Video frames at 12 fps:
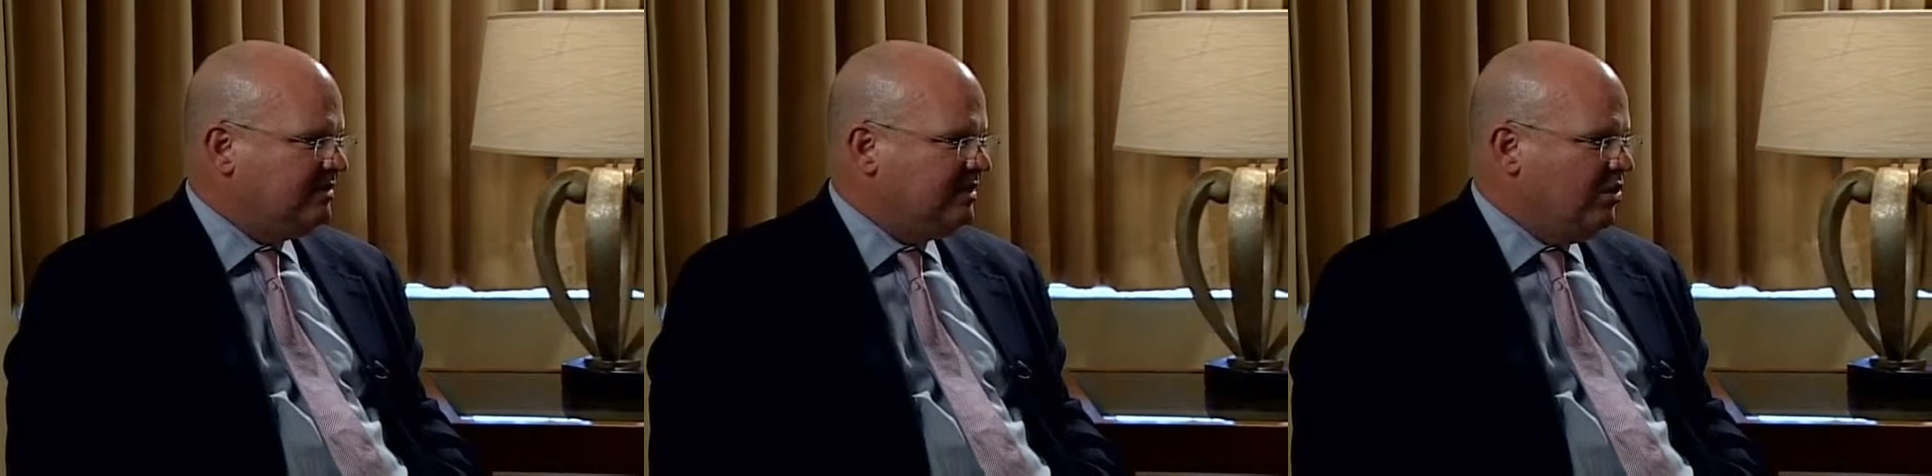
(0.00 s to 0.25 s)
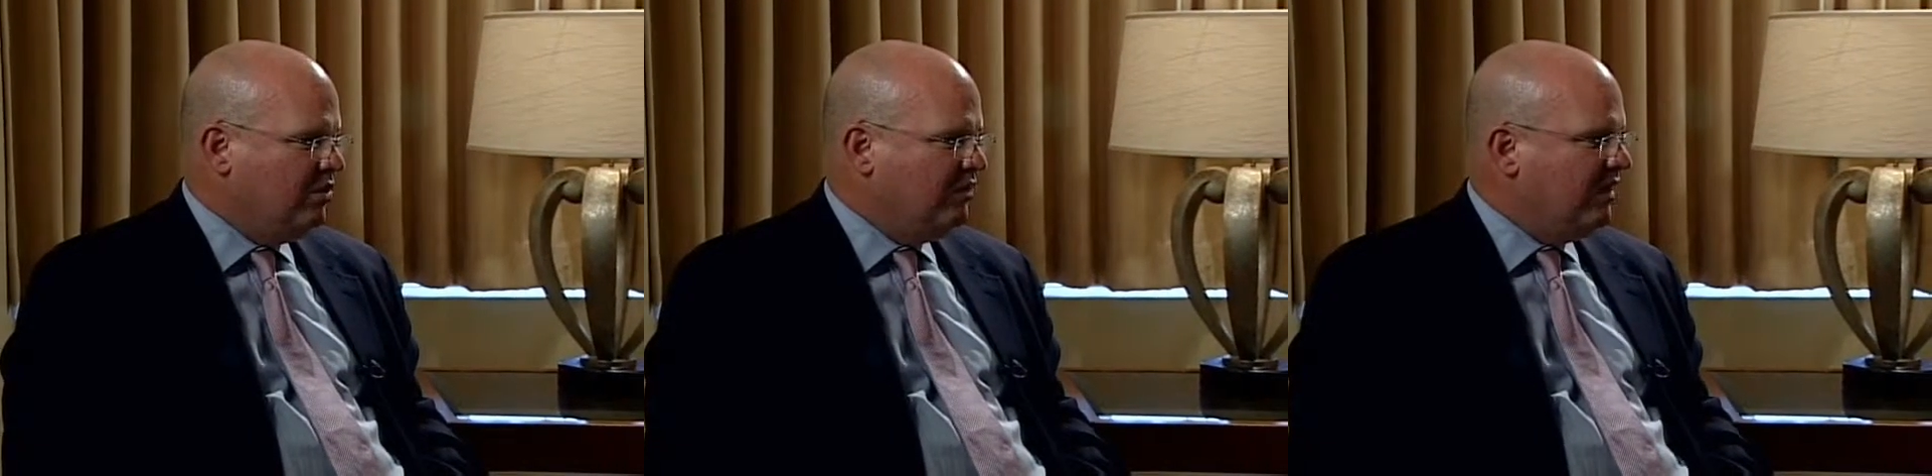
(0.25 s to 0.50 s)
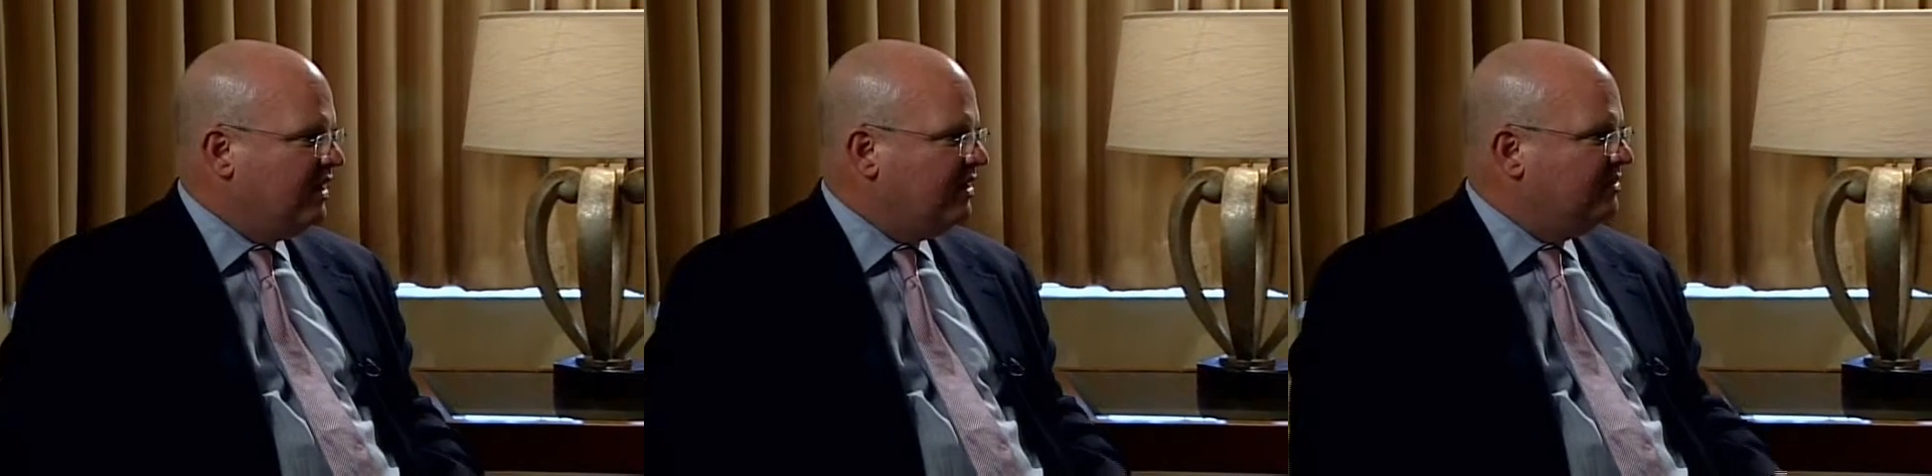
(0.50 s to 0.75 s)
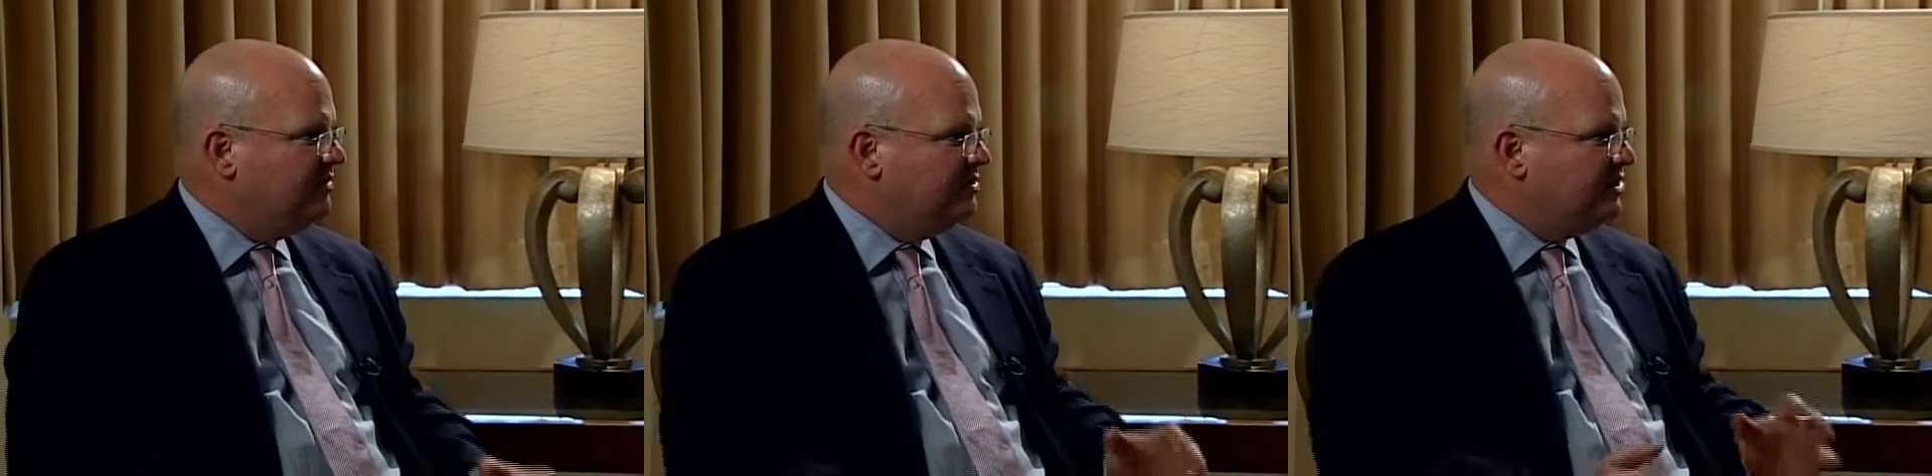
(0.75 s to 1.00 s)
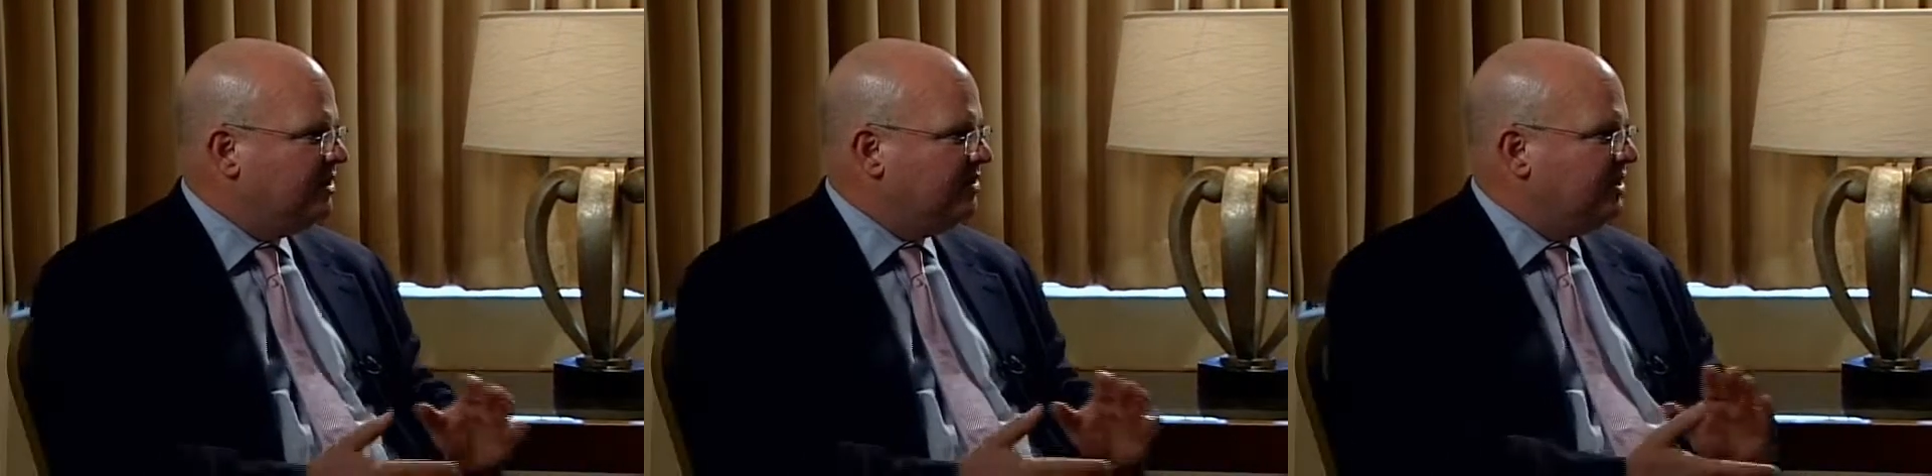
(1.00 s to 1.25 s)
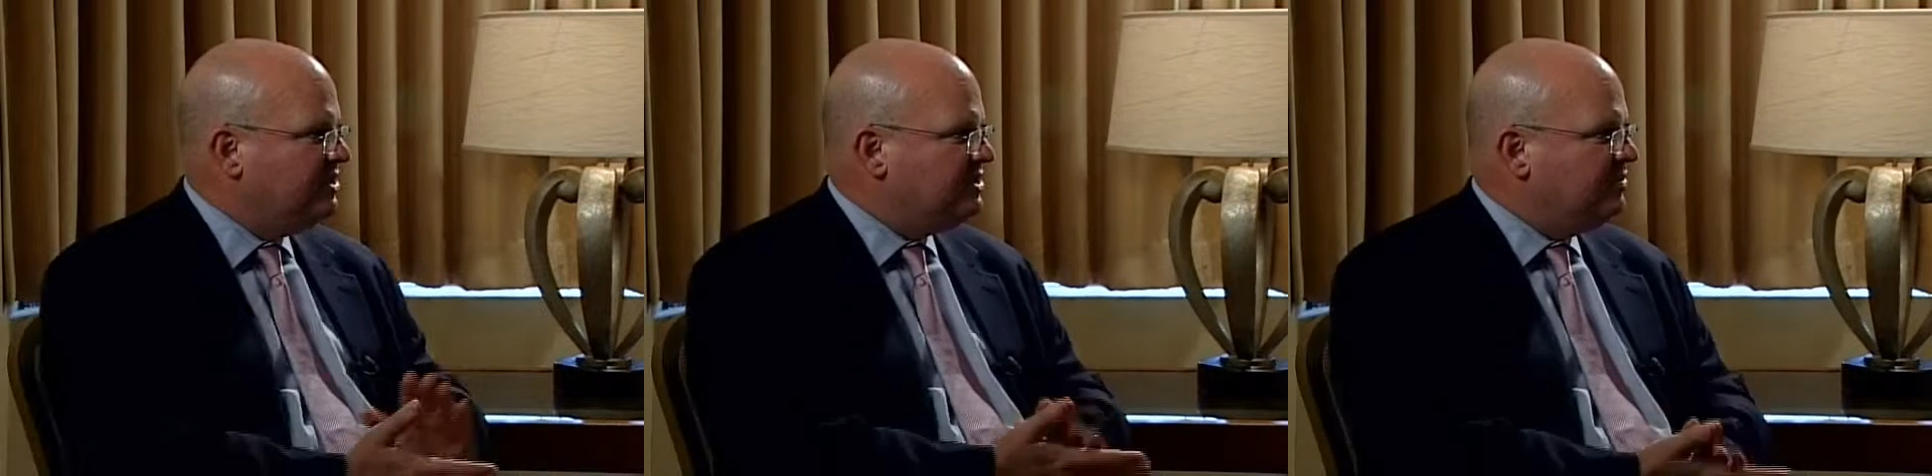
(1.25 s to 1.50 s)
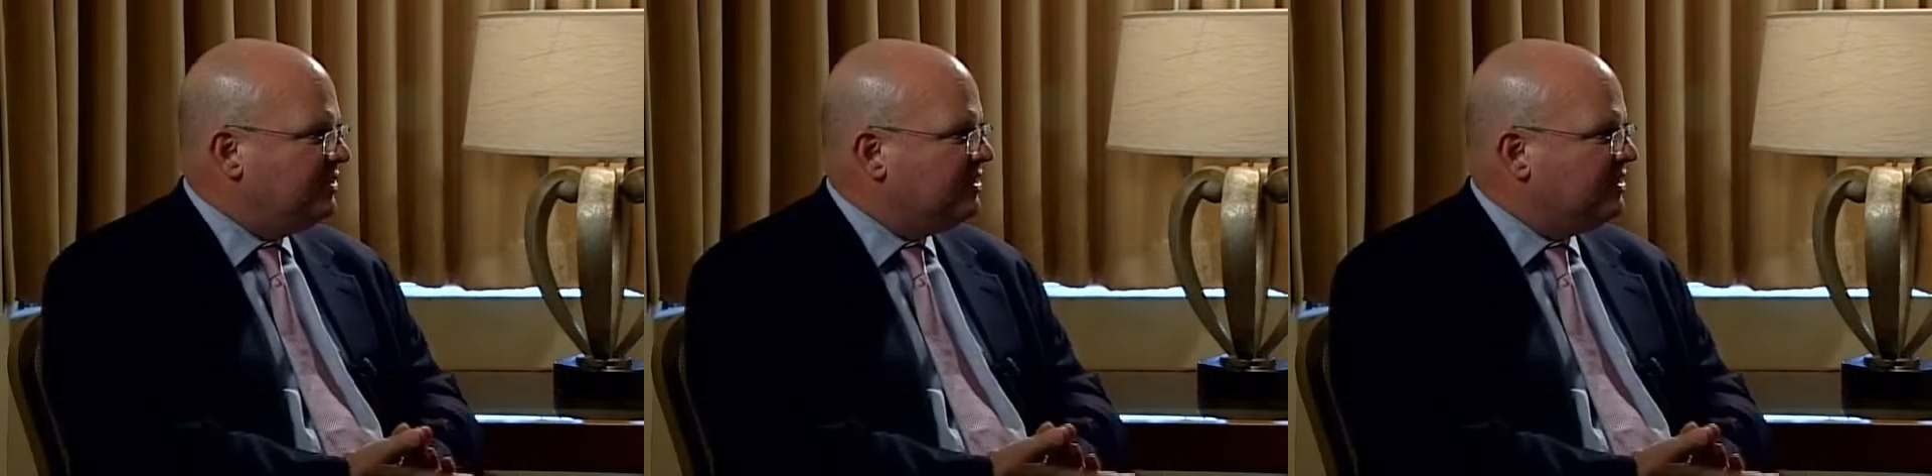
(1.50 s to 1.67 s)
coal-fired generation